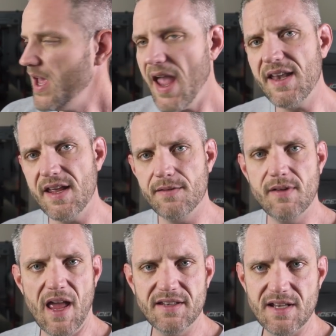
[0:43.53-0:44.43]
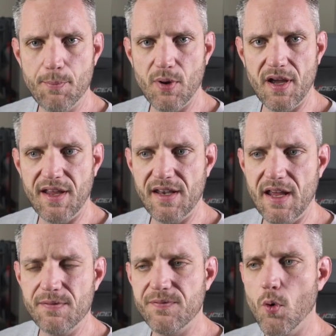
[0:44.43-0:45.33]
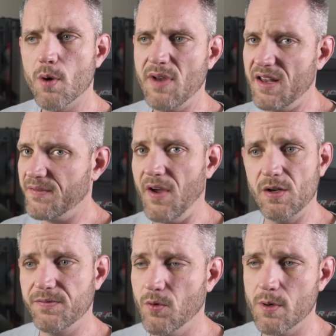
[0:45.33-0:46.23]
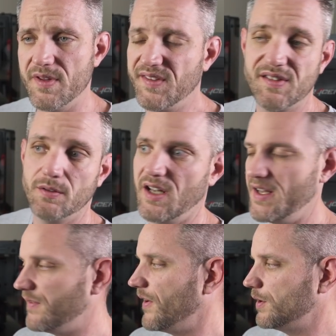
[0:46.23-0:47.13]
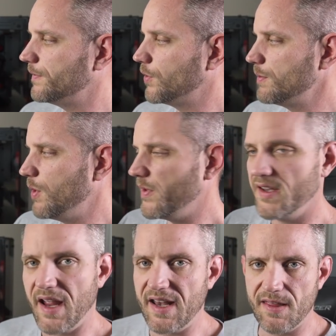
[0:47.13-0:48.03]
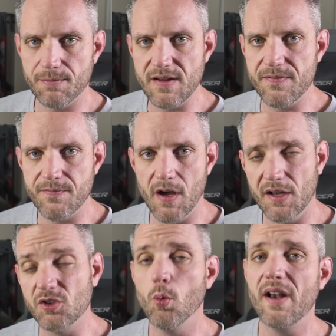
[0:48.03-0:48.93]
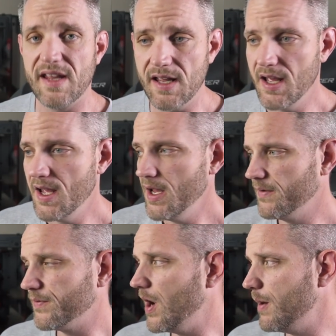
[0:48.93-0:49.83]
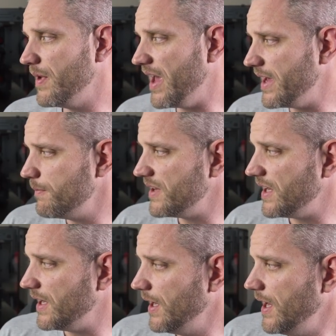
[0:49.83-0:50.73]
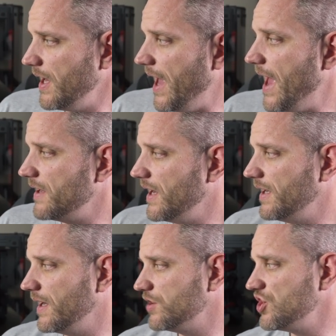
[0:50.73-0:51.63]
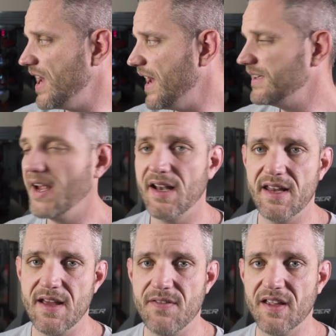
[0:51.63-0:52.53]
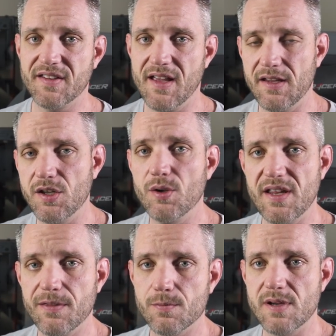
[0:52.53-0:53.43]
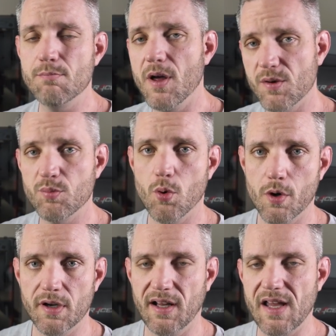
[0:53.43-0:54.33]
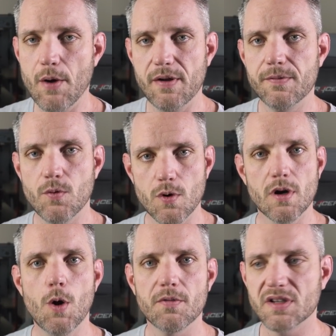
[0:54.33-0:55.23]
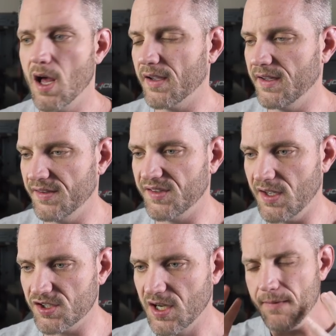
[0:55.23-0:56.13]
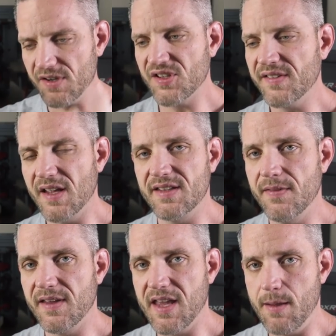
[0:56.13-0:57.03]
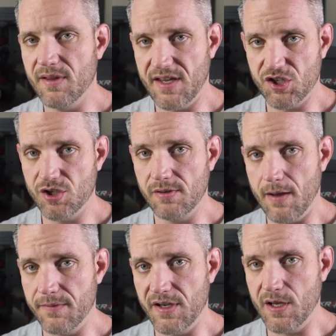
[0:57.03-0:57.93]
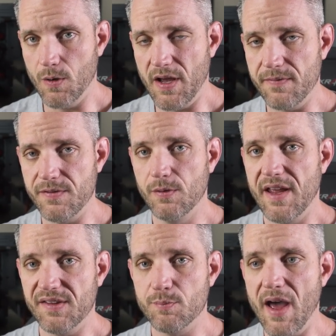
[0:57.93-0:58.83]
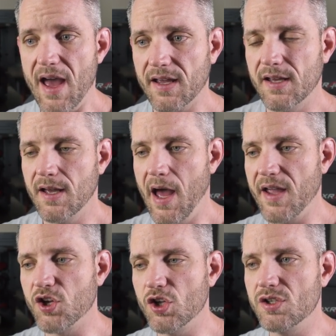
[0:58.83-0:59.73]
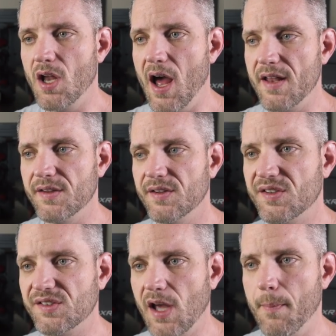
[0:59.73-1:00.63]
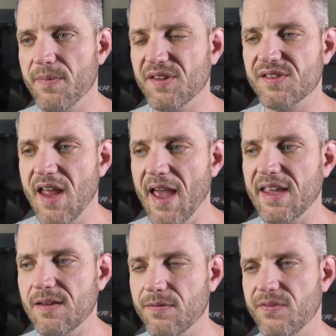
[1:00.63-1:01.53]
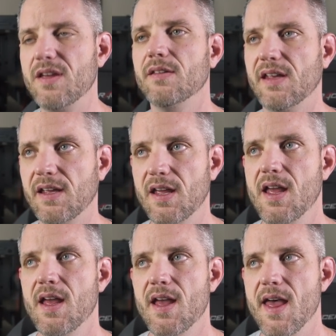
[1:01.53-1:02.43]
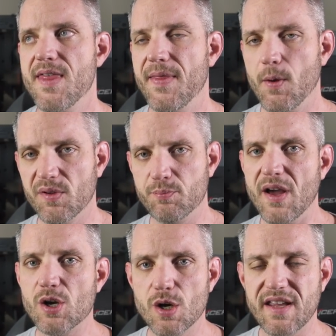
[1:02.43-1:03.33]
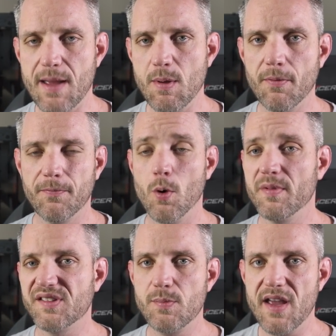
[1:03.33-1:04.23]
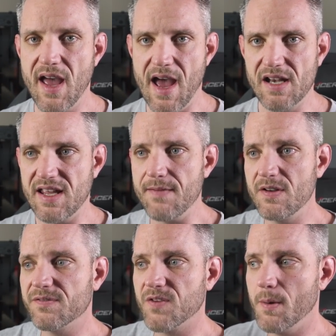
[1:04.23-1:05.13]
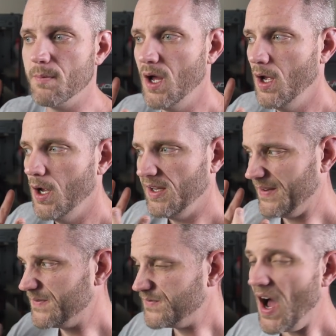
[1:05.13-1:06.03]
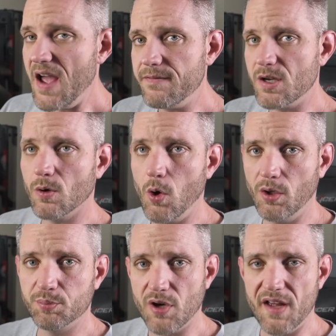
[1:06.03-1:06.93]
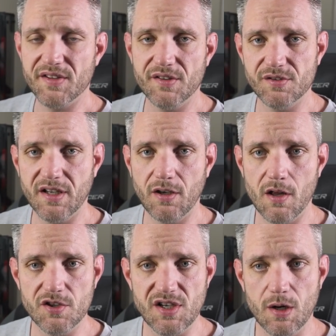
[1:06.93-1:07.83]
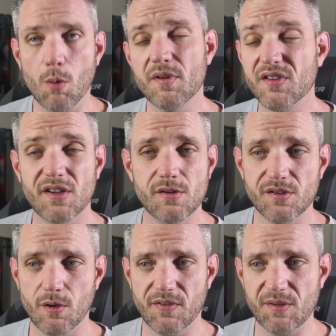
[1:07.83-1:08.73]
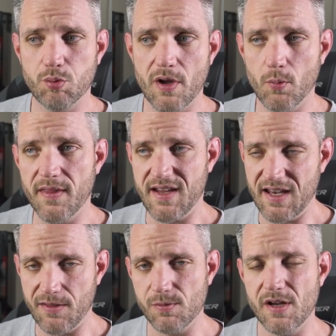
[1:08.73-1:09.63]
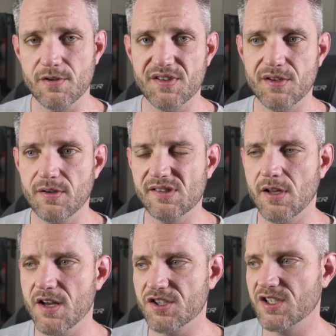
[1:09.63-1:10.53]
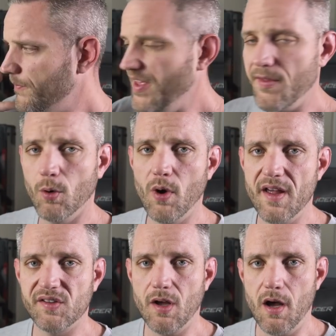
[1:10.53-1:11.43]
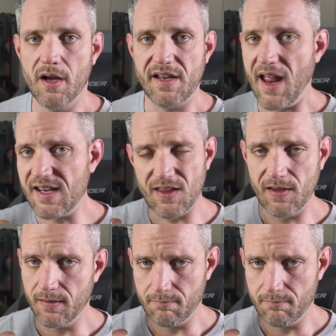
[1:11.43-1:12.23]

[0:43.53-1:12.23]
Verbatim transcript: And it ended up in a form, not its final form, it's still not in its final form, but with an 8320 uh, from AMD and an GA990FXA UD3 motherboard allowing for overclocking and such. Ever since I did the Kaby Lake shootout video a few days back, I could not stop this nagging feeling that there was better gaming performance to be had, even from like five year old processor technology here, almost six years old at this point when the 8300 series launched, than there was on any